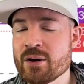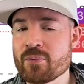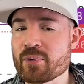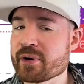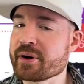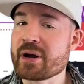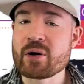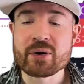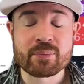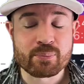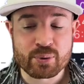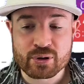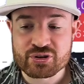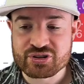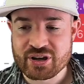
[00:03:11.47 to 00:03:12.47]
we're now in
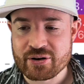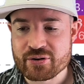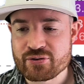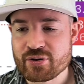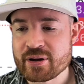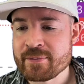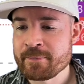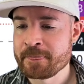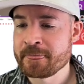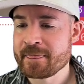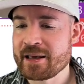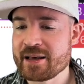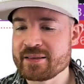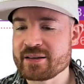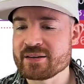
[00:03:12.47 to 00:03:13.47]
bullish territory,
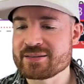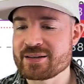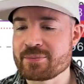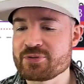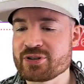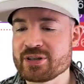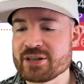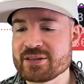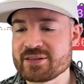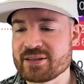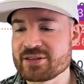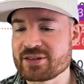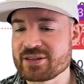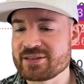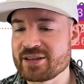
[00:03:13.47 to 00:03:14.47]
and the assumption is
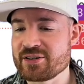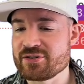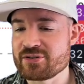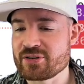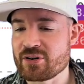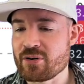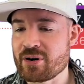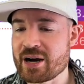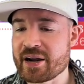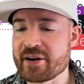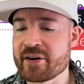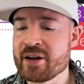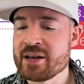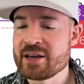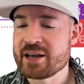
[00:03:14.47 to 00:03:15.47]
this continues to go
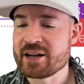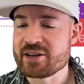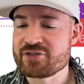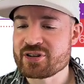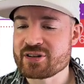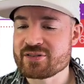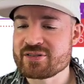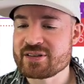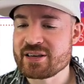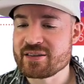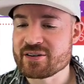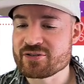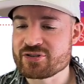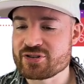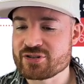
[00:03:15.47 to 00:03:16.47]
higher. And as you can see,
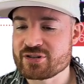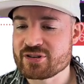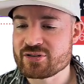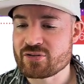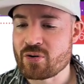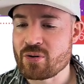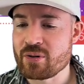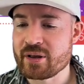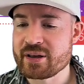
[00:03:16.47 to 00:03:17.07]
there's just this whole